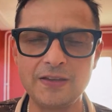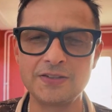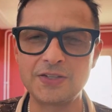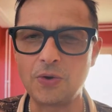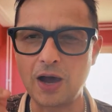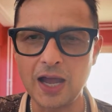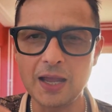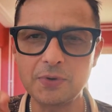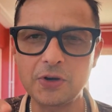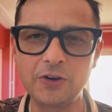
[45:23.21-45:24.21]
So I
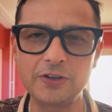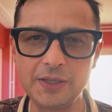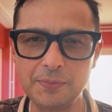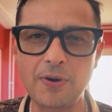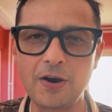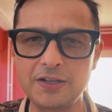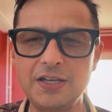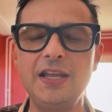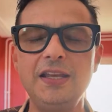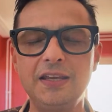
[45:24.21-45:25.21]
am currently
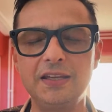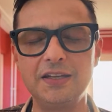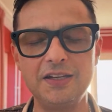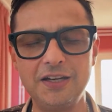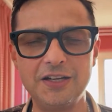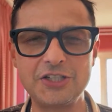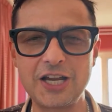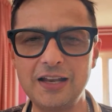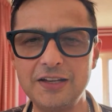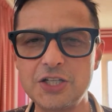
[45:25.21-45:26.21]
partaking in a
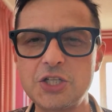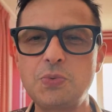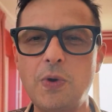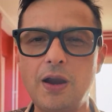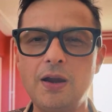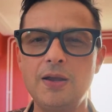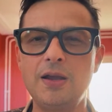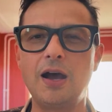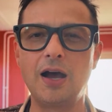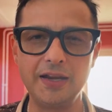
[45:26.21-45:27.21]
challenge where
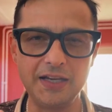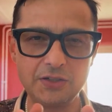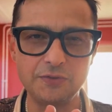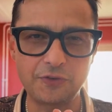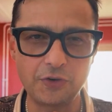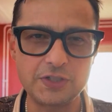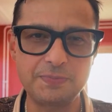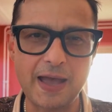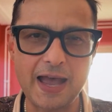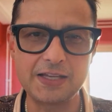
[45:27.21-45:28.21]
I need to
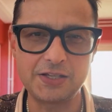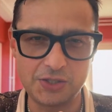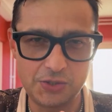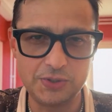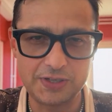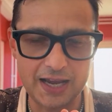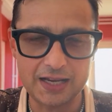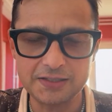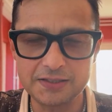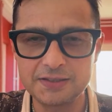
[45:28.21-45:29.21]
first pass 2
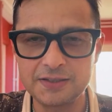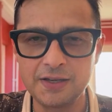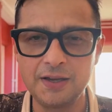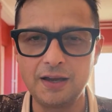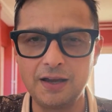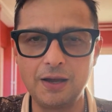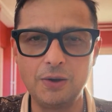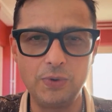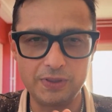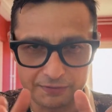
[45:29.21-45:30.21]
tests
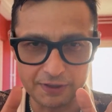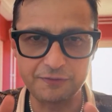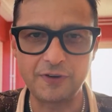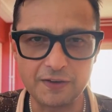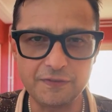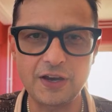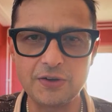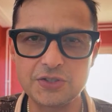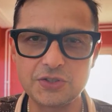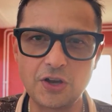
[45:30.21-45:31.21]
with a
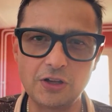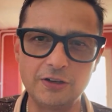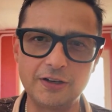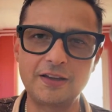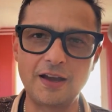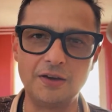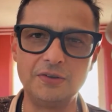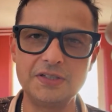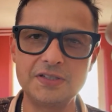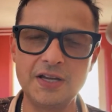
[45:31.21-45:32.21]
$5,000
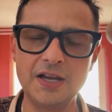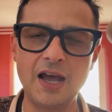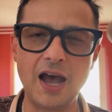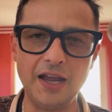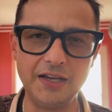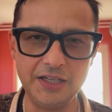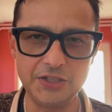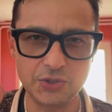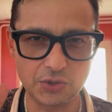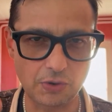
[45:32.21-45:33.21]
account. I
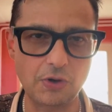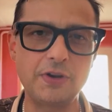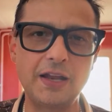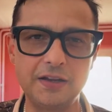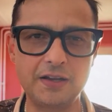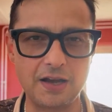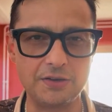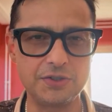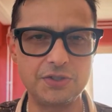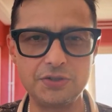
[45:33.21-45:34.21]
need to grow that
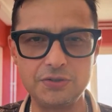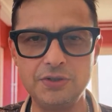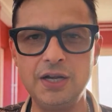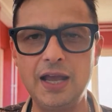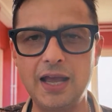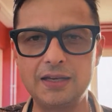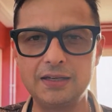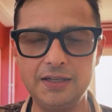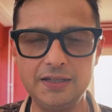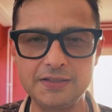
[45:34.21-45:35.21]
account to at
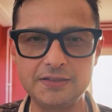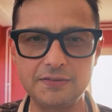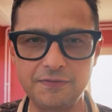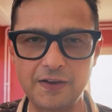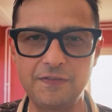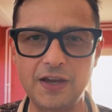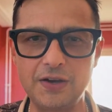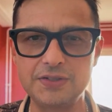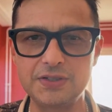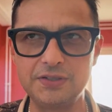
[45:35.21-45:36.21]
least
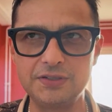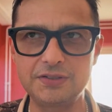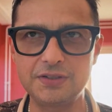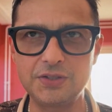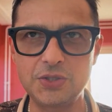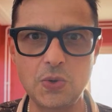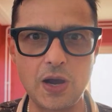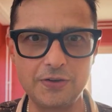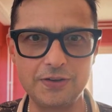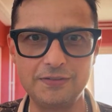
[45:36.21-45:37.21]

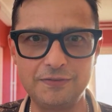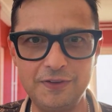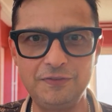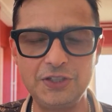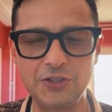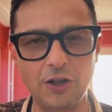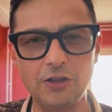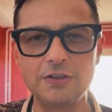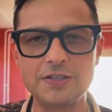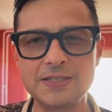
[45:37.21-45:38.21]

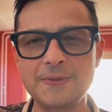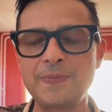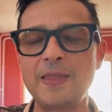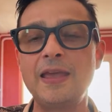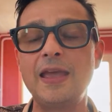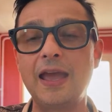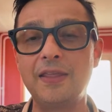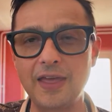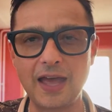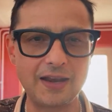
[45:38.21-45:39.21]
$5,250.
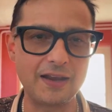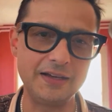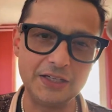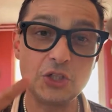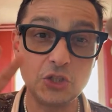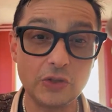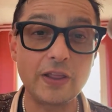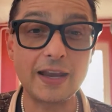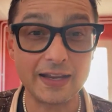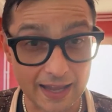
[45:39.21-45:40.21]
And then I need to do
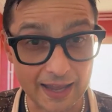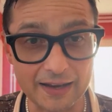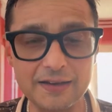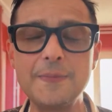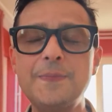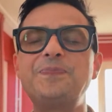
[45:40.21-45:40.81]
that again.